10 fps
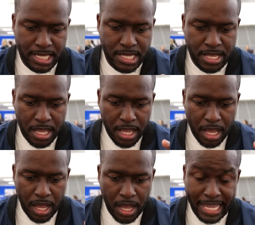and
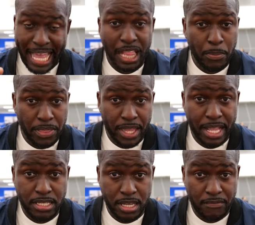uh, calibrate the
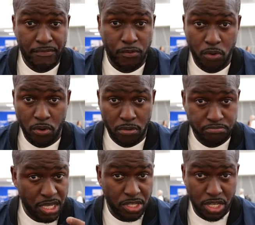headset for
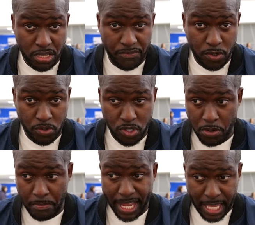each individual.
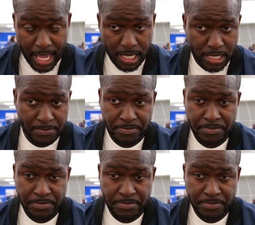So in my case,